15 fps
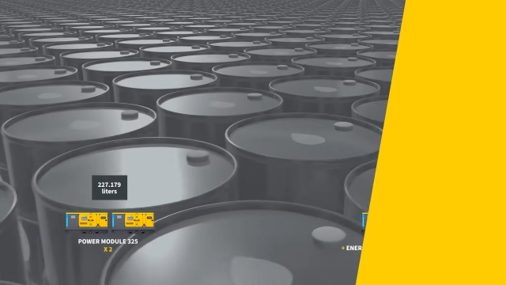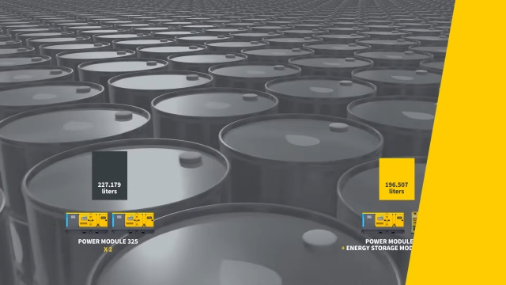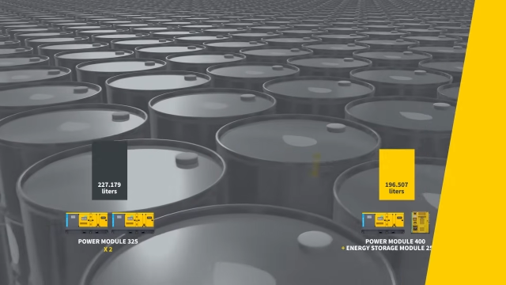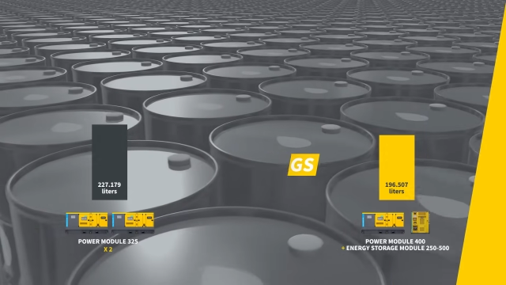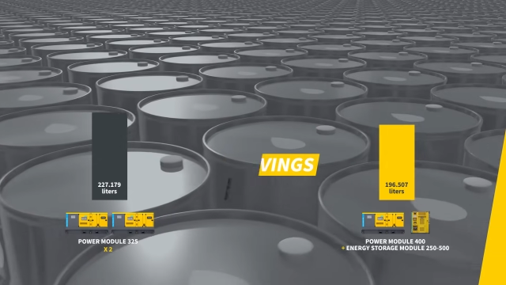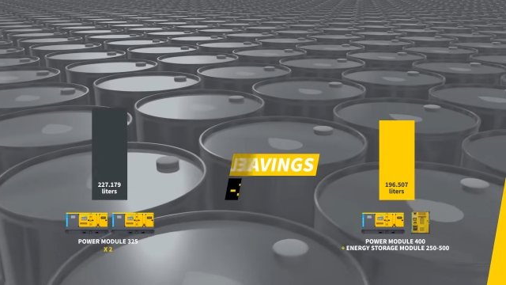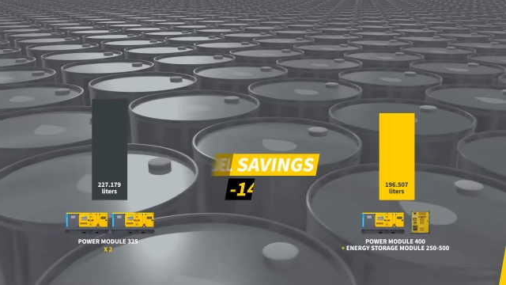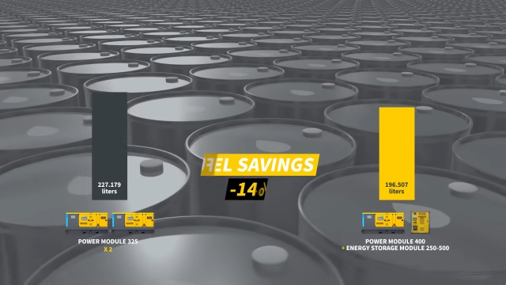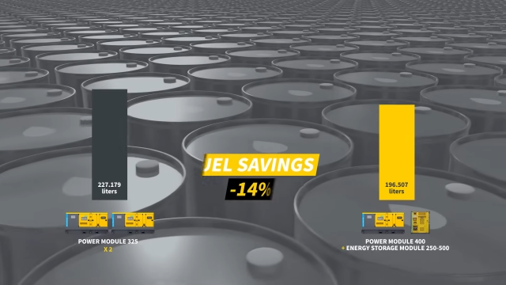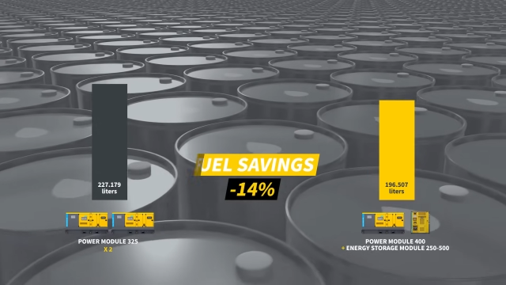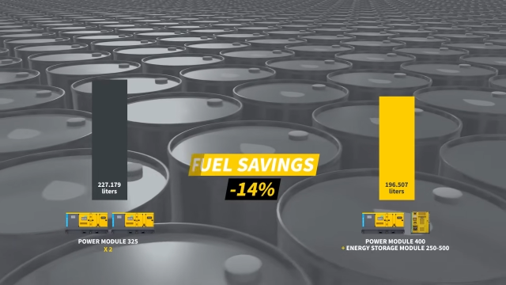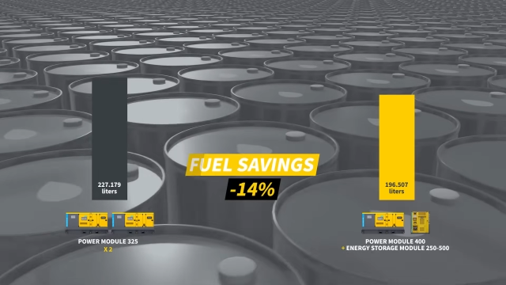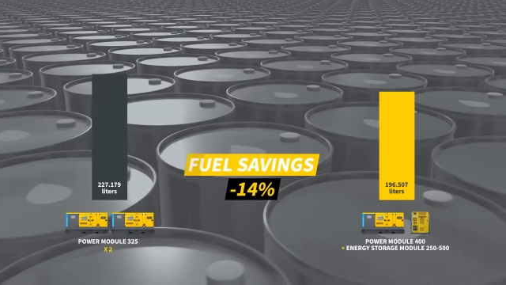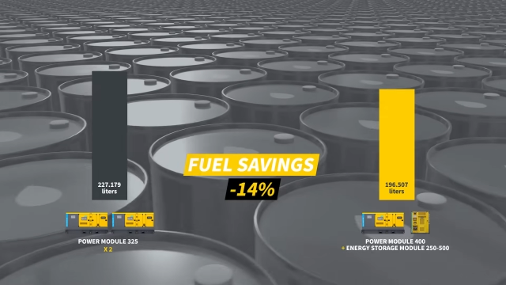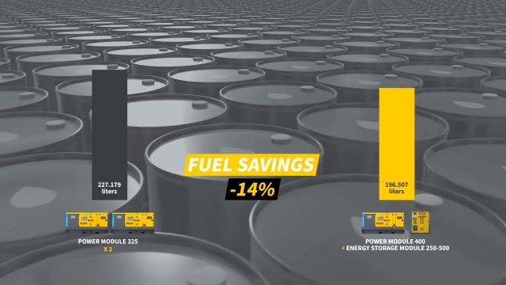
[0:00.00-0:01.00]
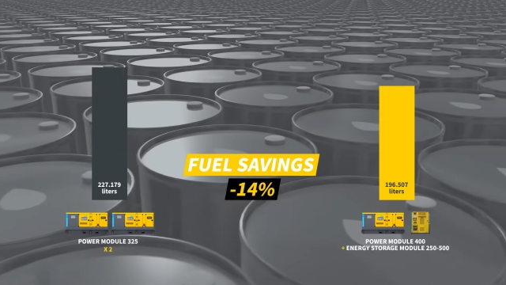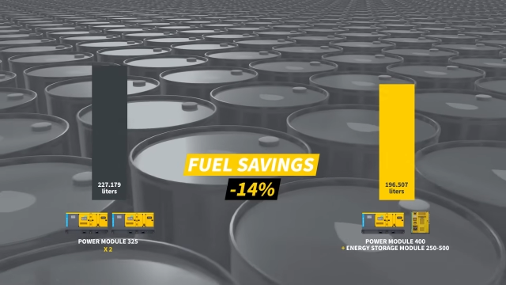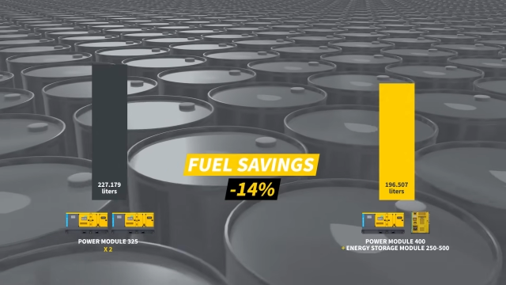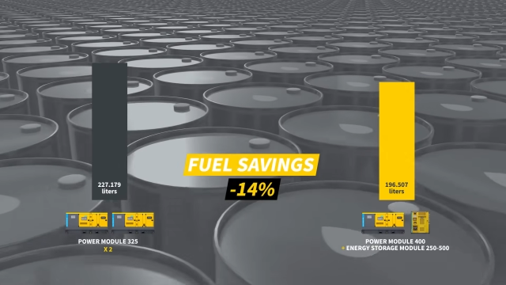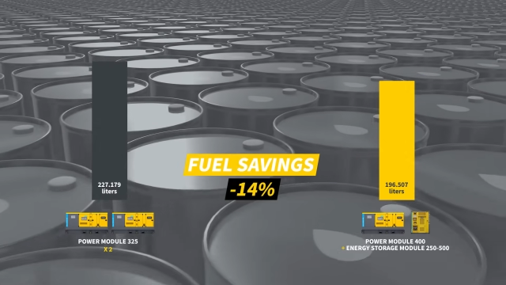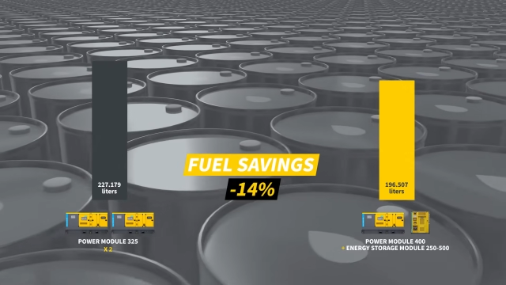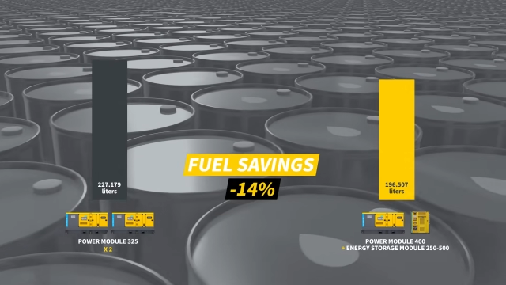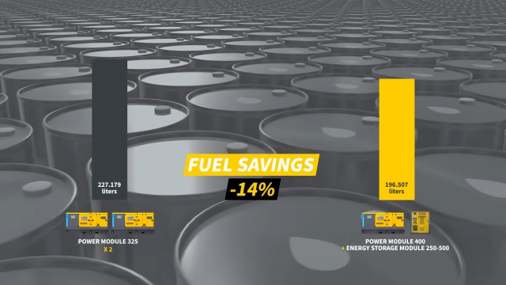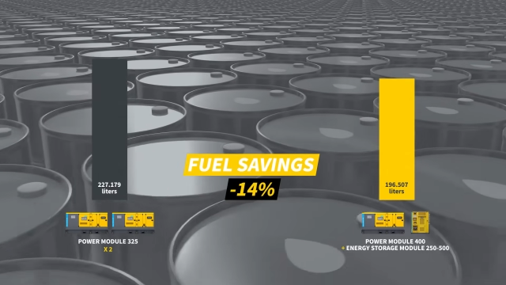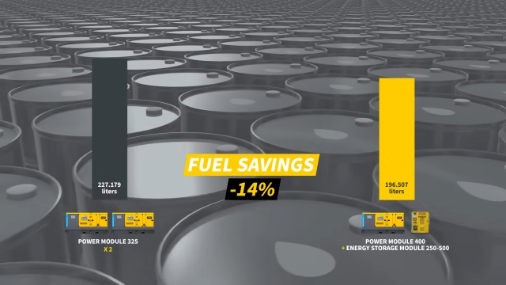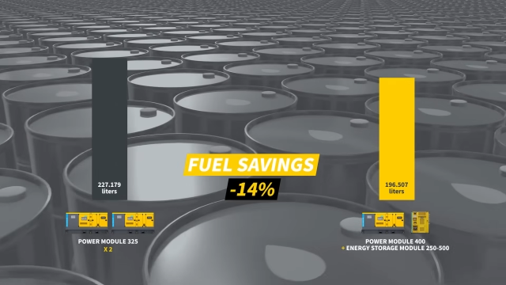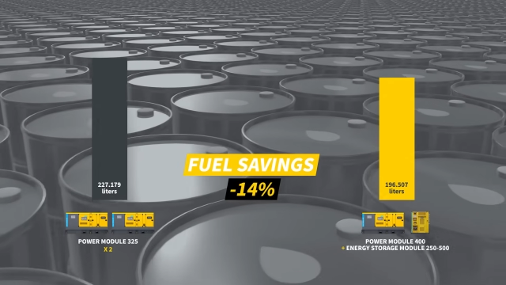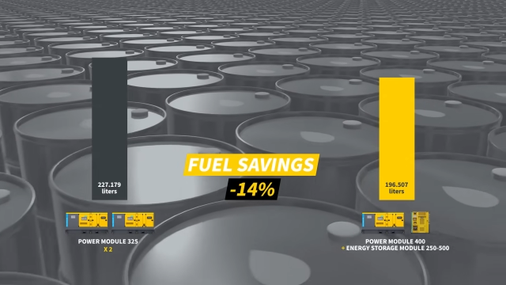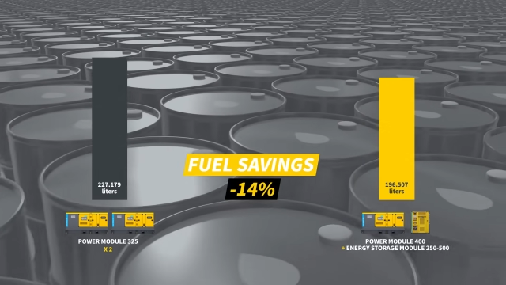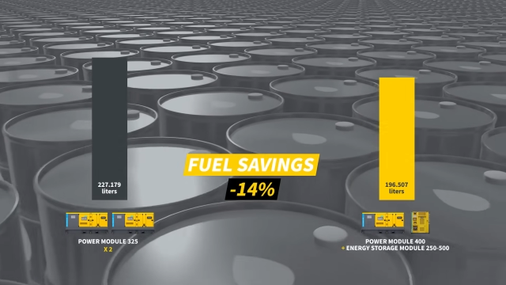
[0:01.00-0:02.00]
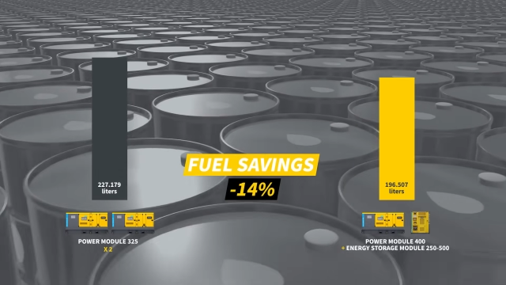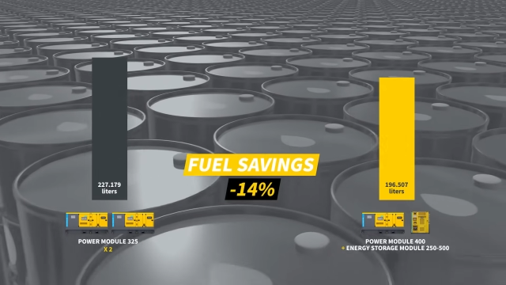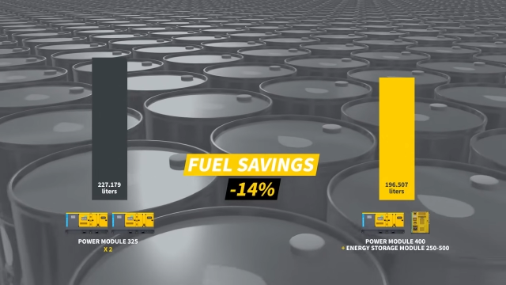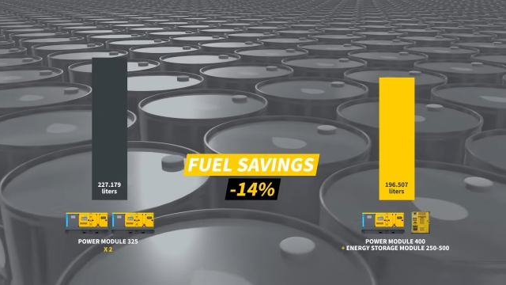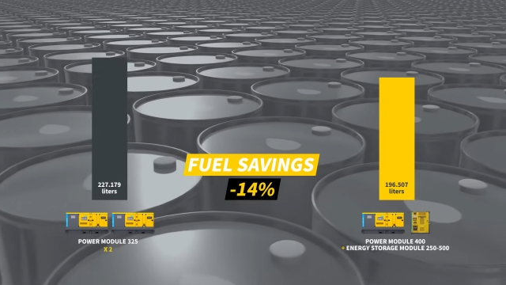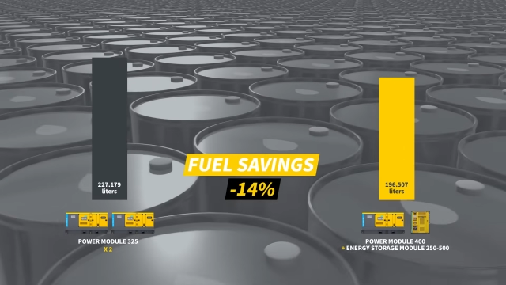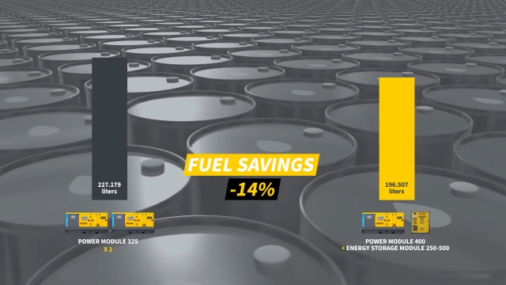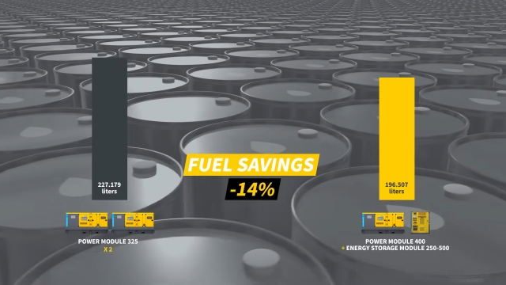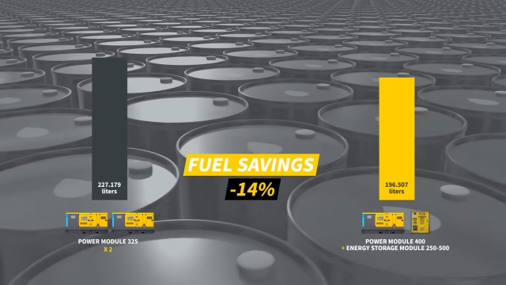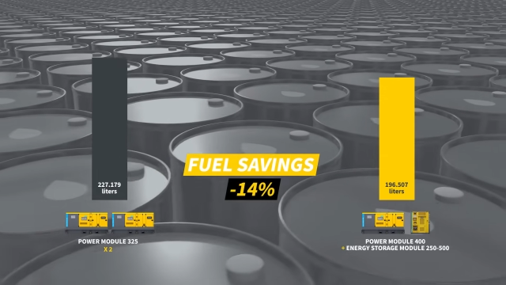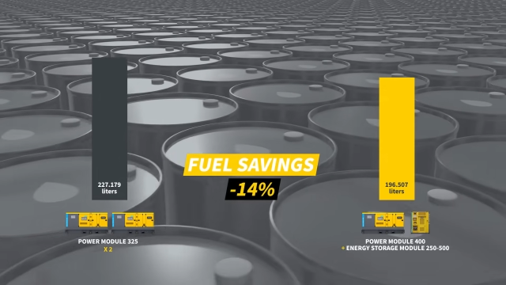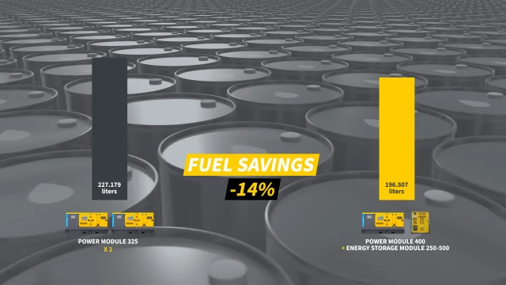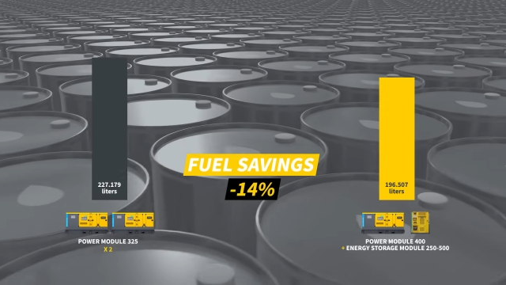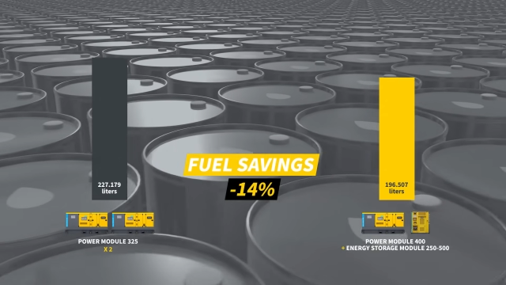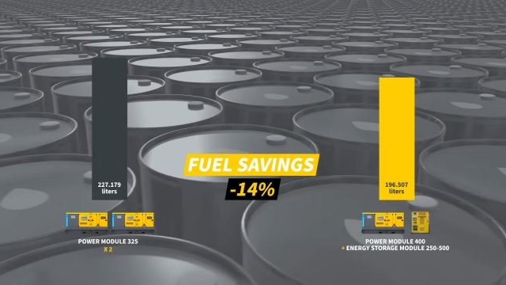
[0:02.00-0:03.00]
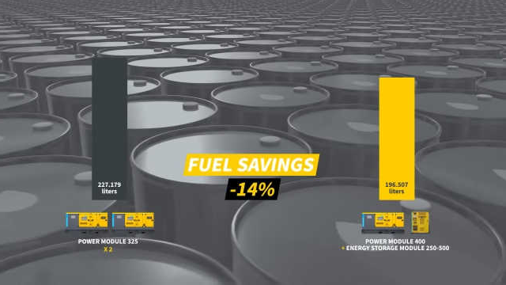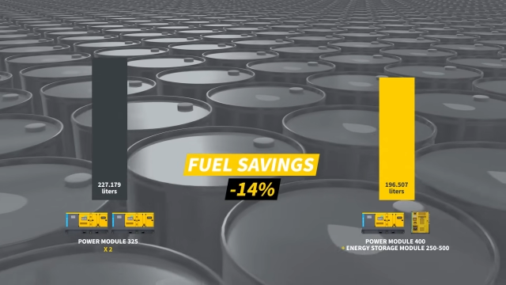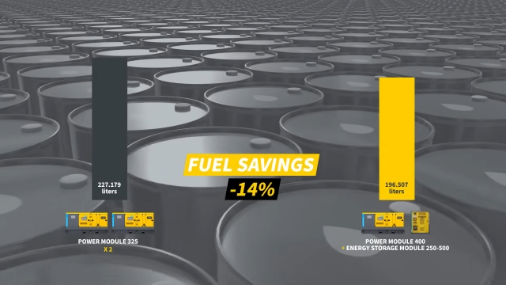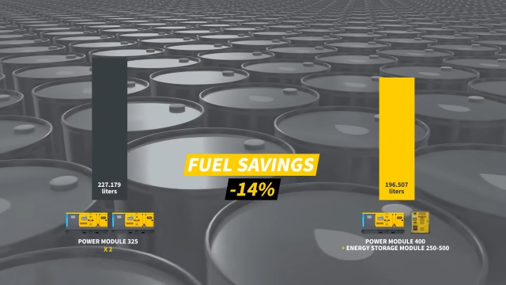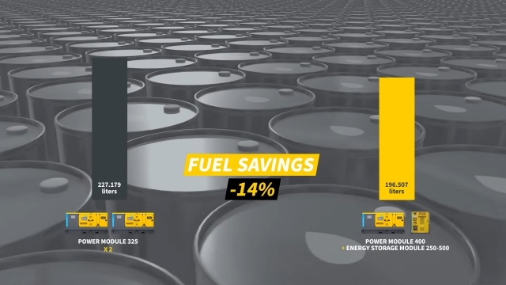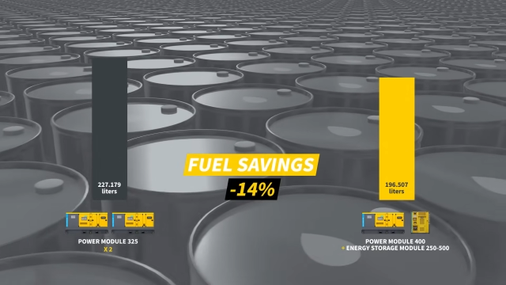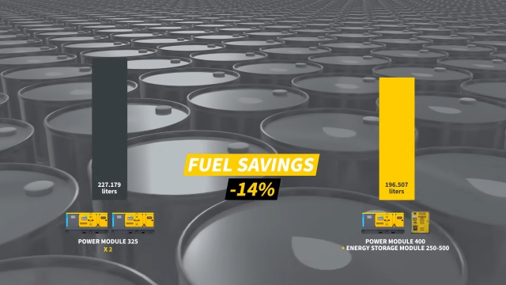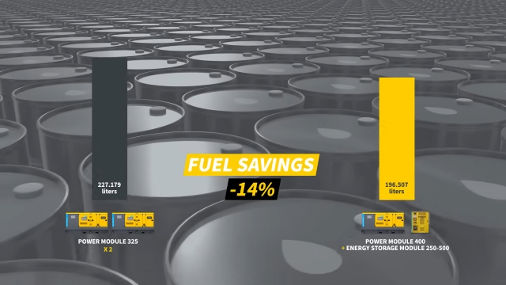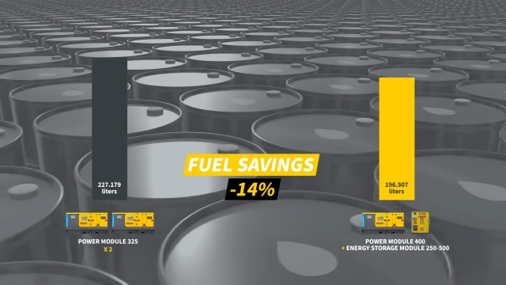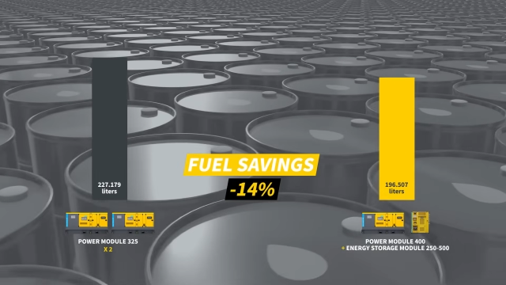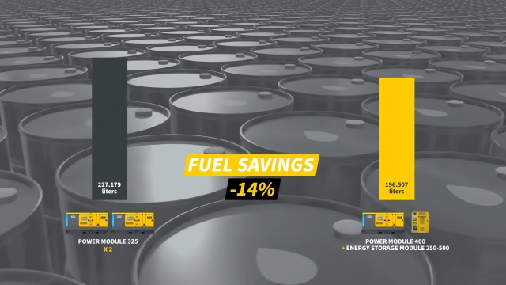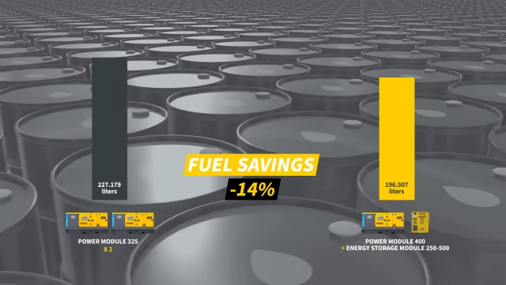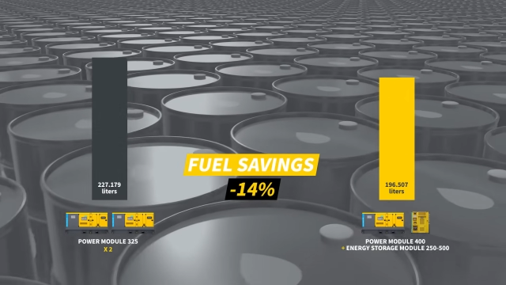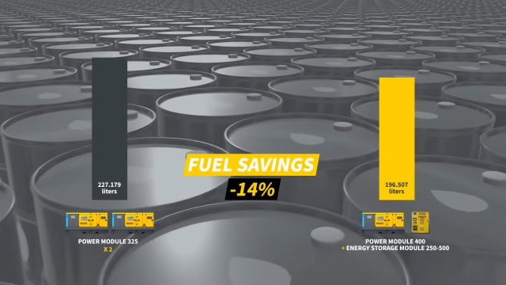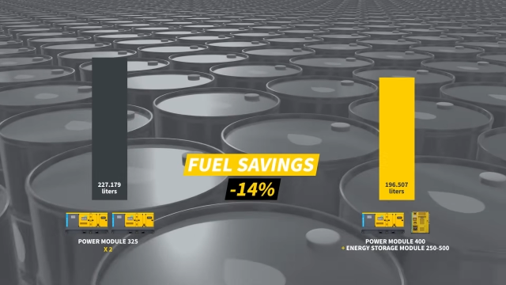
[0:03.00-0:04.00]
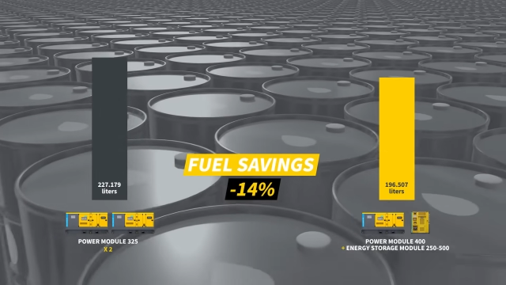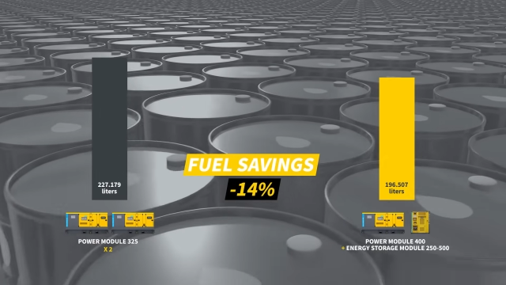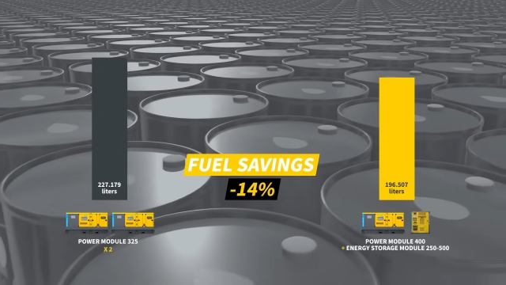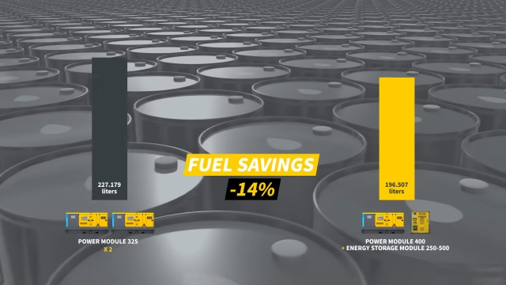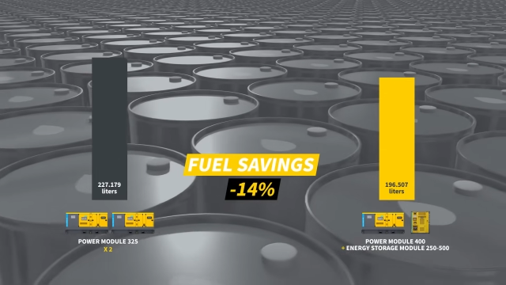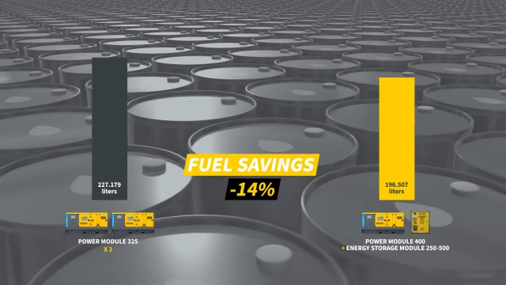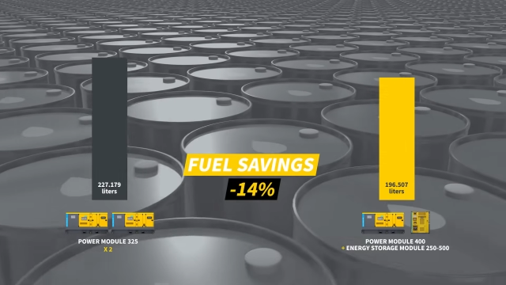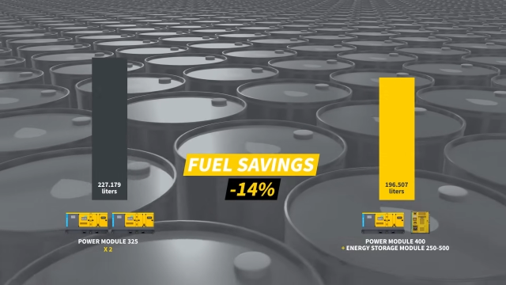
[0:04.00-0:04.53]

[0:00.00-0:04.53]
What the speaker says: Nobody's mouth can be seen.